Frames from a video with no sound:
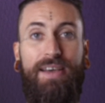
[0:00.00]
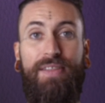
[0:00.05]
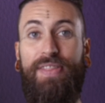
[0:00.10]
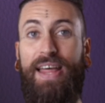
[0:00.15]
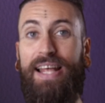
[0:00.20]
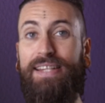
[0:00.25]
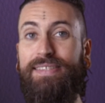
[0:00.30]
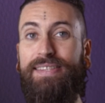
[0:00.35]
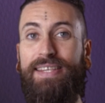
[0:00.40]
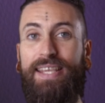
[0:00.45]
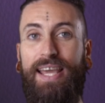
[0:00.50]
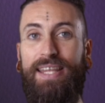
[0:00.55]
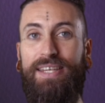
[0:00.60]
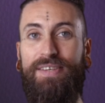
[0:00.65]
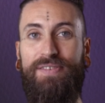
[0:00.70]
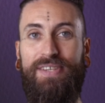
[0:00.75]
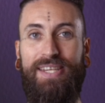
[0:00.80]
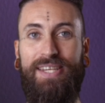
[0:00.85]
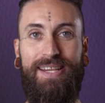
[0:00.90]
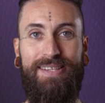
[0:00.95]
That's the end
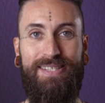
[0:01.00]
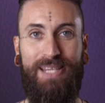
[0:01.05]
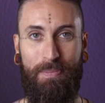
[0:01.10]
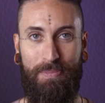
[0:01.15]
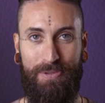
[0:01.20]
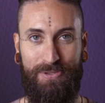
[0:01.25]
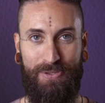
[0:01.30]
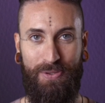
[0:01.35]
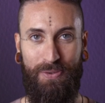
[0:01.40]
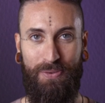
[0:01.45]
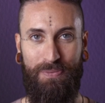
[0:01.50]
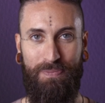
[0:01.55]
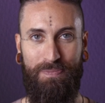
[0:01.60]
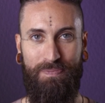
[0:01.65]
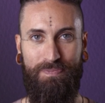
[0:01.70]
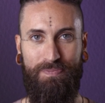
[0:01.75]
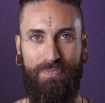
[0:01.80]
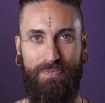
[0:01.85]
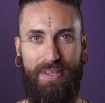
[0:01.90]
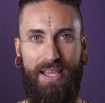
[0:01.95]
of today's episode.
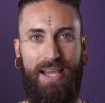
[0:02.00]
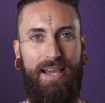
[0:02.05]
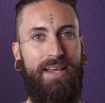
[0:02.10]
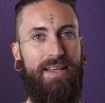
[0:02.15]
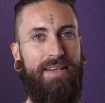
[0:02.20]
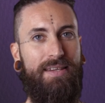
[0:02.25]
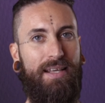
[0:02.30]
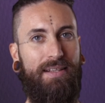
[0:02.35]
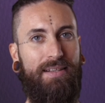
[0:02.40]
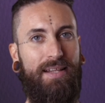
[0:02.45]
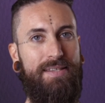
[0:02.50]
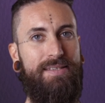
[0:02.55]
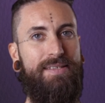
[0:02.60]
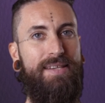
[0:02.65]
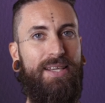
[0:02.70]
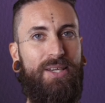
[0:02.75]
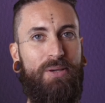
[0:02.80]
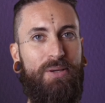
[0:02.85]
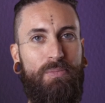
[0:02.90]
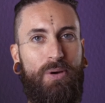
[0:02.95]
Now let's
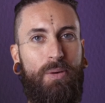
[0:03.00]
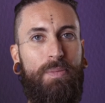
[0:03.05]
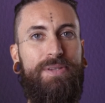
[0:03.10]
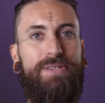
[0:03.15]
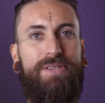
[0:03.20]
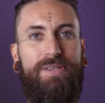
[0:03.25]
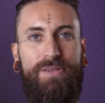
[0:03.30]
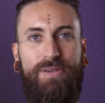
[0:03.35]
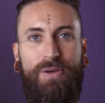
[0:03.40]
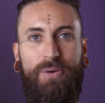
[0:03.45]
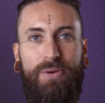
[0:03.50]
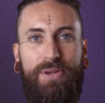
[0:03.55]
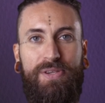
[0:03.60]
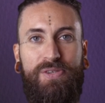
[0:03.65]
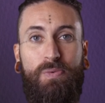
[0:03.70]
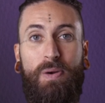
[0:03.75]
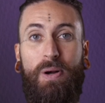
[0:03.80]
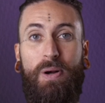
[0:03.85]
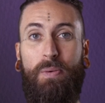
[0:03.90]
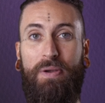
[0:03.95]
take a moment to
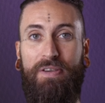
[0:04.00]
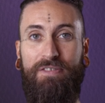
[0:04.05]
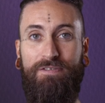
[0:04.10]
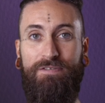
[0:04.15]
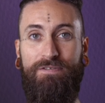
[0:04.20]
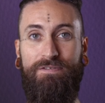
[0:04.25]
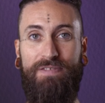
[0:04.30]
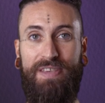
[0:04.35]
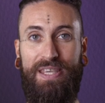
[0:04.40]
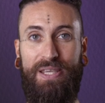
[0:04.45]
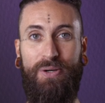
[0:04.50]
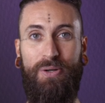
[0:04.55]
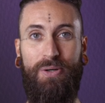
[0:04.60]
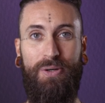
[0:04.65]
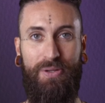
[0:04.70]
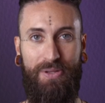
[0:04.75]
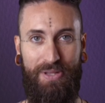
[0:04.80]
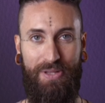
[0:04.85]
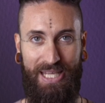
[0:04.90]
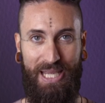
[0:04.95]
notice where we
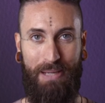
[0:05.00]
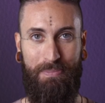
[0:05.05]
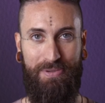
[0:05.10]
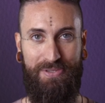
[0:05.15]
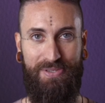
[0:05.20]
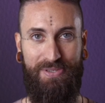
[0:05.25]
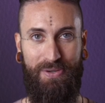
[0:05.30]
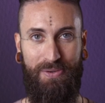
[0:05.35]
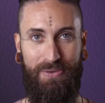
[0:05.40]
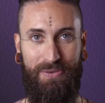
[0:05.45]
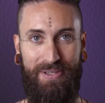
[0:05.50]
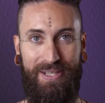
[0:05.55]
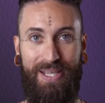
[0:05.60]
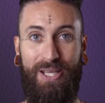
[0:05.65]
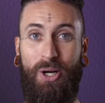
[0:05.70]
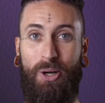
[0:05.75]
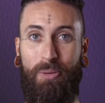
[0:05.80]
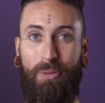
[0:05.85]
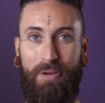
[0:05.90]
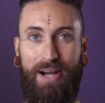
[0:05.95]
feel the episode in
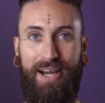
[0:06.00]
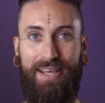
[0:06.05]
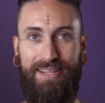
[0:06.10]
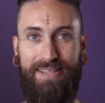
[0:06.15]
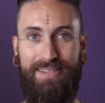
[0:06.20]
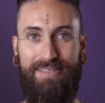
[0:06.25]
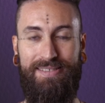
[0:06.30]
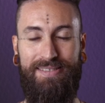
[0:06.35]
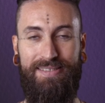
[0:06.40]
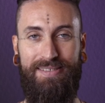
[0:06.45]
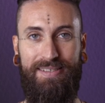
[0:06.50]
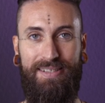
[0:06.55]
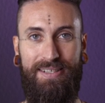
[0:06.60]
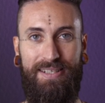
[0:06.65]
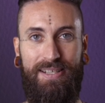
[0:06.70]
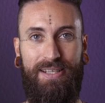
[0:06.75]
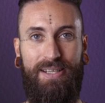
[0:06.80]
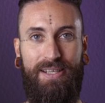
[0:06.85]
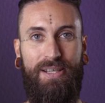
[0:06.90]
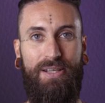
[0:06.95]
our bodies.
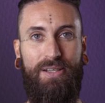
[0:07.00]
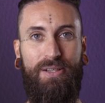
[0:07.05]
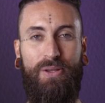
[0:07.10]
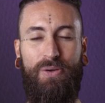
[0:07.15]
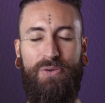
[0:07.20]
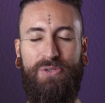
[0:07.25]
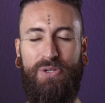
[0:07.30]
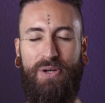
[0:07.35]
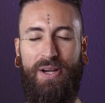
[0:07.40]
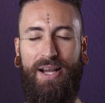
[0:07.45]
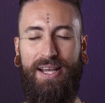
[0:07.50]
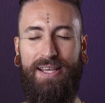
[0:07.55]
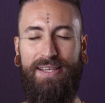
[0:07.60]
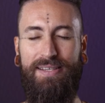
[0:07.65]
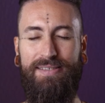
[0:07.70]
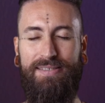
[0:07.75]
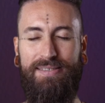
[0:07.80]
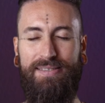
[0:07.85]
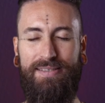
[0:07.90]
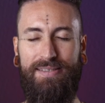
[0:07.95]
Close your
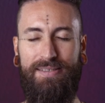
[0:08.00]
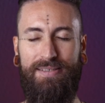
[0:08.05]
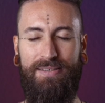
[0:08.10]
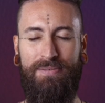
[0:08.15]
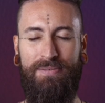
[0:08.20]
eyes.